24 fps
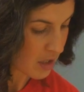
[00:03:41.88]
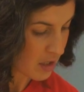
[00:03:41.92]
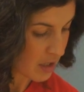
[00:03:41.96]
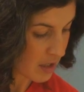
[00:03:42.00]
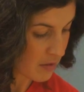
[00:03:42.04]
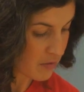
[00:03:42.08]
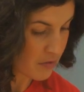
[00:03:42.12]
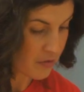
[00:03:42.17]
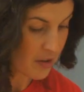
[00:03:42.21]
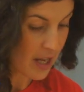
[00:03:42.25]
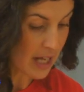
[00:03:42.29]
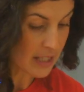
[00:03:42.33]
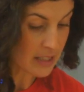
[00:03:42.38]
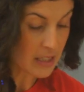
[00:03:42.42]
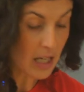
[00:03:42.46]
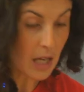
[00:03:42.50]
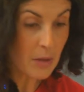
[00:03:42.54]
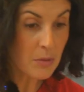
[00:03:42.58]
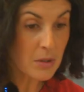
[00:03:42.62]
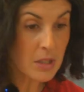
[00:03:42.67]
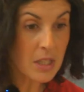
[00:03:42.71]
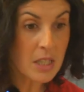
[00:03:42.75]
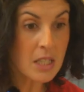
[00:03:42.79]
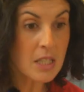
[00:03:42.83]
fact, I was
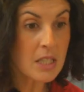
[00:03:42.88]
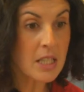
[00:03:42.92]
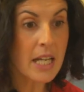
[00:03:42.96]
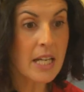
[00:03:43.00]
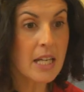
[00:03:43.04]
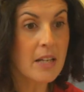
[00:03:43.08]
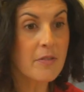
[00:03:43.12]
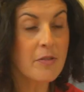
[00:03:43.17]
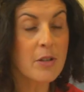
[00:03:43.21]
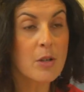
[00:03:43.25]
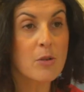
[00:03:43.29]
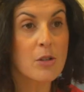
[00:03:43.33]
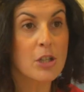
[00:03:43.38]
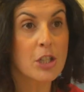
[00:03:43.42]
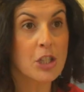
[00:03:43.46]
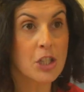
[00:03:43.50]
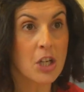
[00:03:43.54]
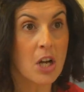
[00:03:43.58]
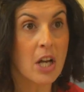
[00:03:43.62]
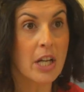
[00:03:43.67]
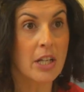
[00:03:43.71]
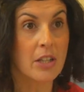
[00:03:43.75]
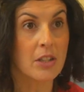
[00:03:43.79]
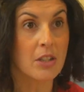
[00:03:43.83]
going to say if you're a
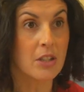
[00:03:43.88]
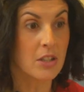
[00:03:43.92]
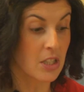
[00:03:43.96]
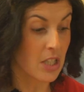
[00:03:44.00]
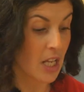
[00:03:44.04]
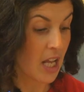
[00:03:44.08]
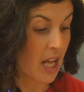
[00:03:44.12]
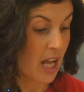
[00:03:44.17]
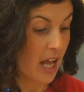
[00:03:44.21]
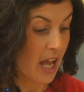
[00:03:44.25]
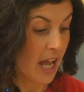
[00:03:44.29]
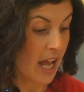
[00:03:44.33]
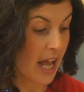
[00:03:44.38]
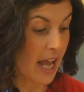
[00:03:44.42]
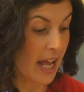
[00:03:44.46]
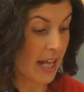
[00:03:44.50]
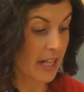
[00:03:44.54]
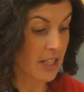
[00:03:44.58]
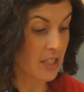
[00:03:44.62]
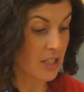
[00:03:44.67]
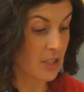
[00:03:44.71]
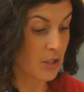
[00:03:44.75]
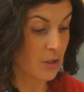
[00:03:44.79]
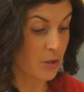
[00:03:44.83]
child
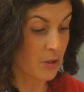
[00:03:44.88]
and you're